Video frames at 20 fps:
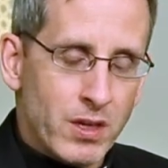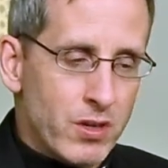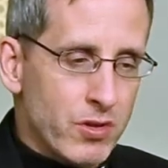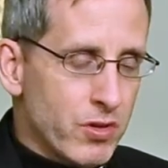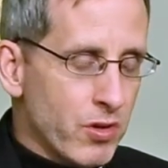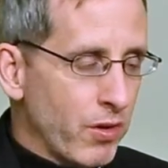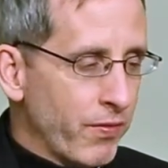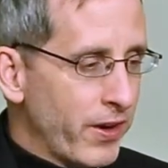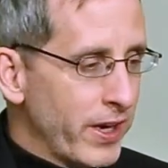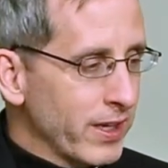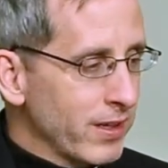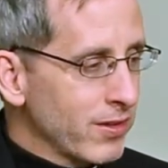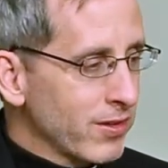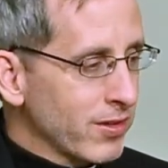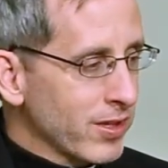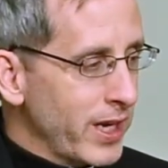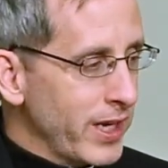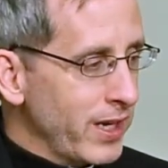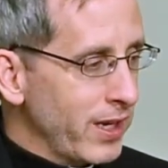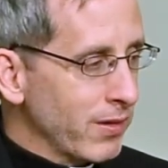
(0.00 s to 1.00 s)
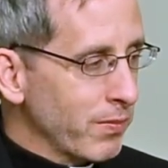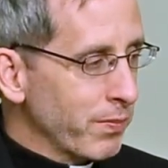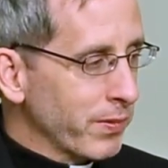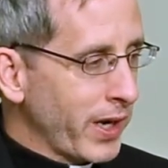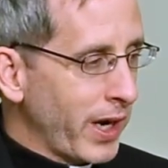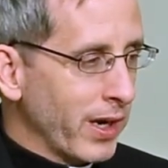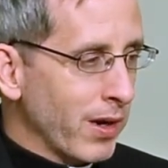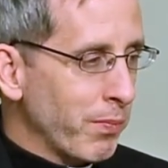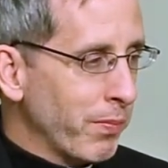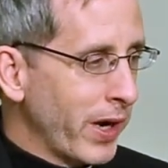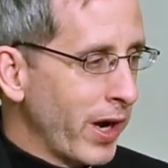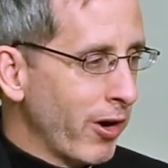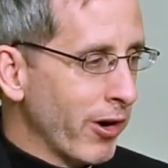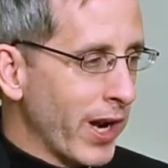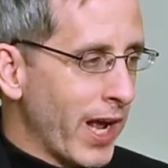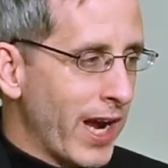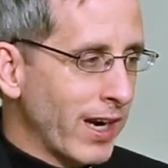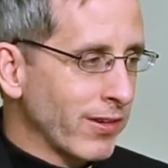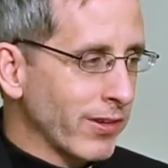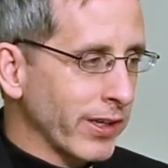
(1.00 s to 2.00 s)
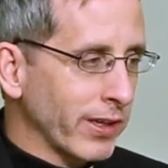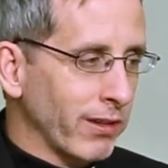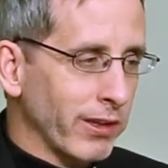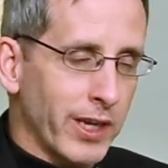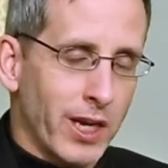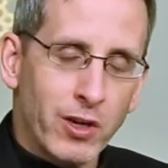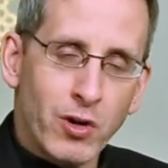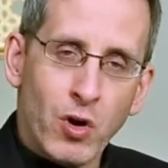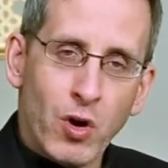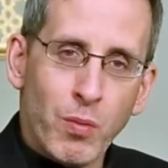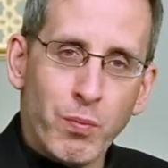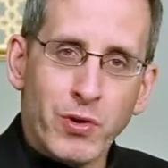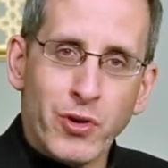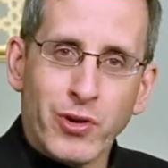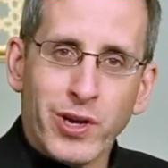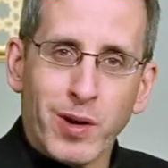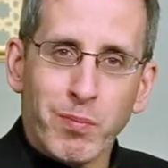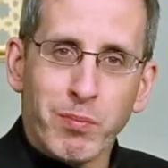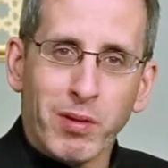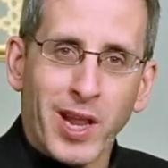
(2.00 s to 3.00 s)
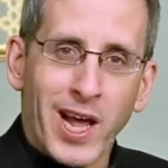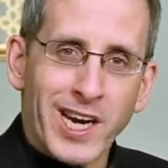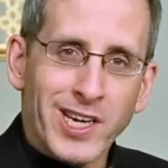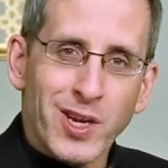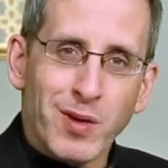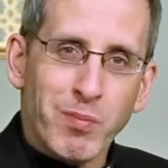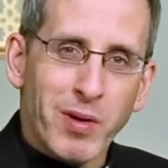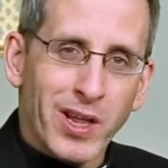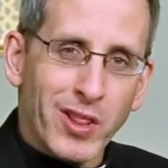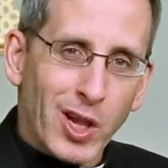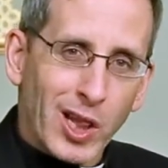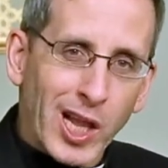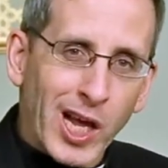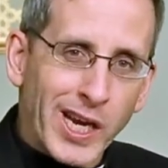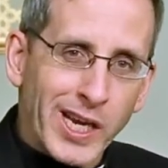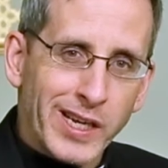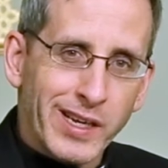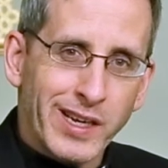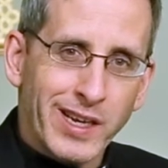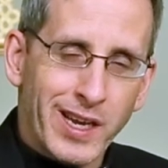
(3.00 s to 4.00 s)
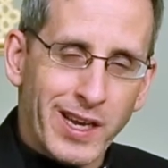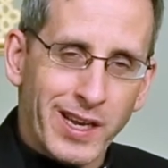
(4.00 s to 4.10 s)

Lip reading: So if I could say it kind of paradoxically, I hope you get blinded by the light